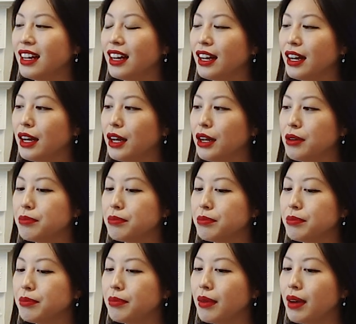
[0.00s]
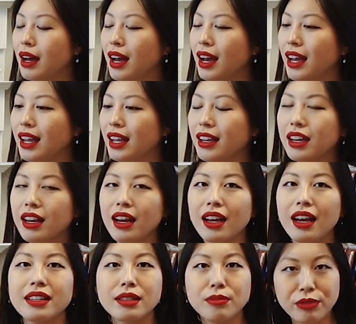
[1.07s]
I
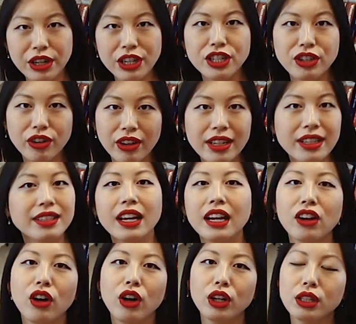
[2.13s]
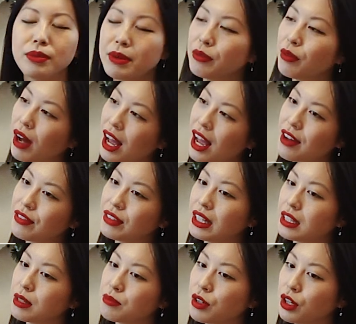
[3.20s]
got some reassurance. I called the midwife and
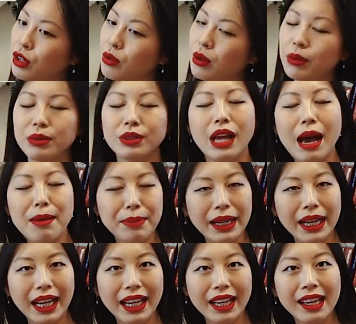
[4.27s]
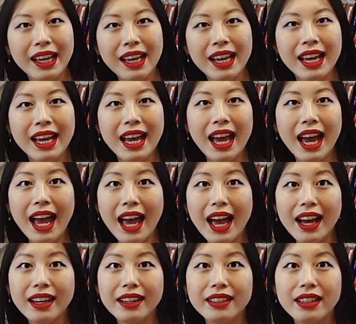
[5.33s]
let them know what was happening,
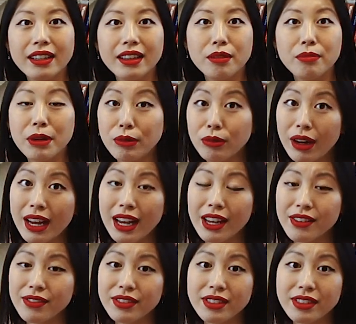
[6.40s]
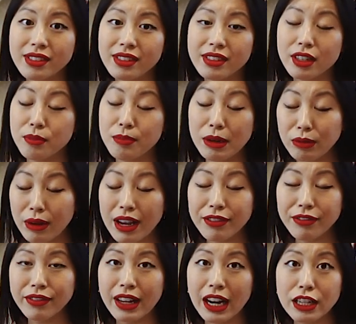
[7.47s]
and the
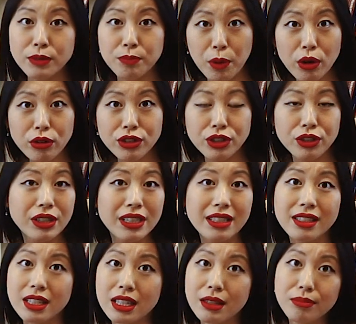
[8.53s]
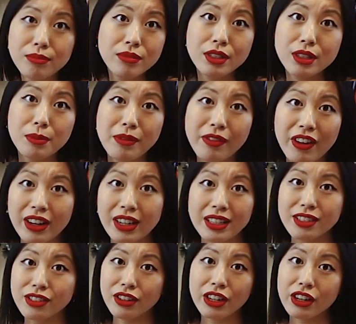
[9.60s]
midwife that I spoke to didn't seem to be very
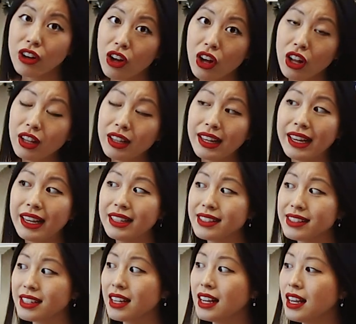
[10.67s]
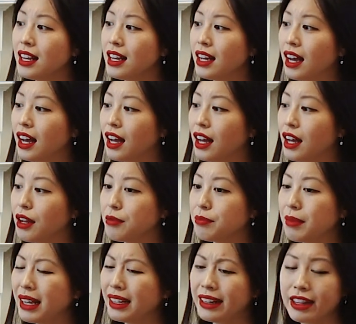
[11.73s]
concerned at all, and
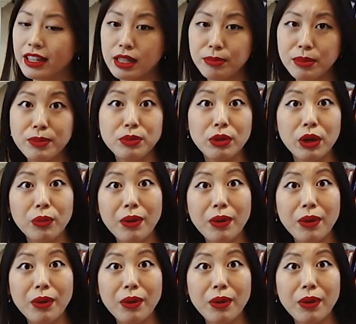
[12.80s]
then the symptoms went